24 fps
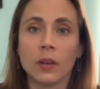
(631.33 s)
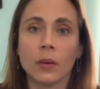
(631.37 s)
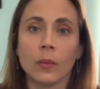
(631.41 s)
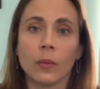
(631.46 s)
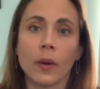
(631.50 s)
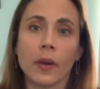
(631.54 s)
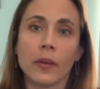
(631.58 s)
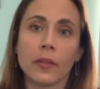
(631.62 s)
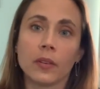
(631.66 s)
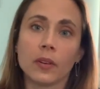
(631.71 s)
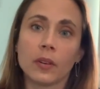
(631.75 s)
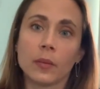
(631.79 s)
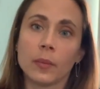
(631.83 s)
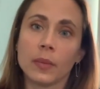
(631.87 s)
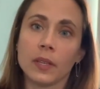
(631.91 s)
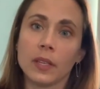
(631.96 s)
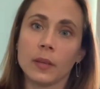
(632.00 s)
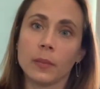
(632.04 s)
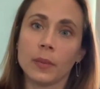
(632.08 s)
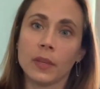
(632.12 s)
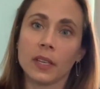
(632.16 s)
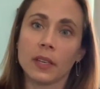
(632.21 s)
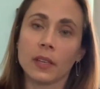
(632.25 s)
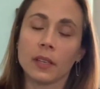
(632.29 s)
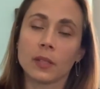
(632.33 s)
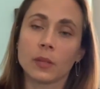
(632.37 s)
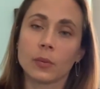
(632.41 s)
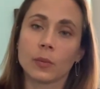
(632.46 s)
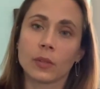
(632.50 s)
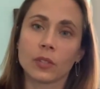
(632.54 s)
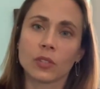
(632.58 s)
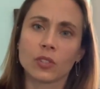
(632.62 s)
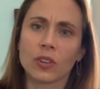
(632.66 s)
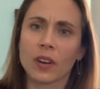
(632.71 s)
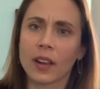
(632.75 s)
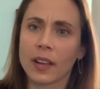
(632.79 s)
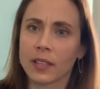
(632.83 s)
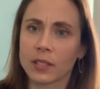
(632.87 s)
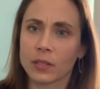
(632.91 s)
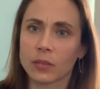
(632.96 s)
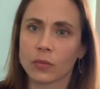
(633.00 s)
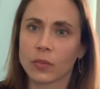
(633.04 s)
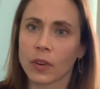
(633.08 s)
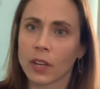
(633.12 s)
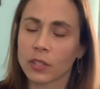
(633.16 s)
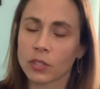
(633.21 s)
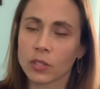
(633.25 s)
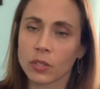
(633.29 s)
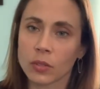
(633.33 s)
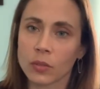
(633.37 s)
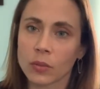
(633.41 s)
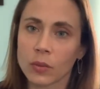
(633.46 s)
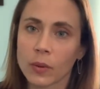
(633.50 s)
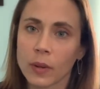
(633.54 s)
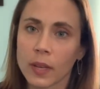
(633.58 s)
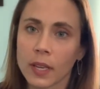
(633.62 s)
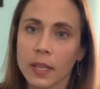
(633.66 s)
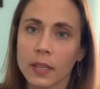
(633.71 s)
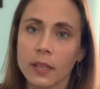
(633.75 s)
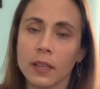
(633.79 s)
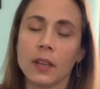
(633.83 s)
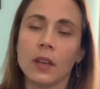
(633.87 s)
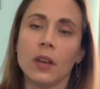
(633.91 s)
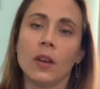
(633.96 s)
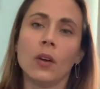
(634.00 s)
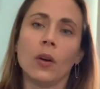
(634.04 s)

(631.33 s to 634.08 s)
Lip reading: whether it be because we're trying to rush through it,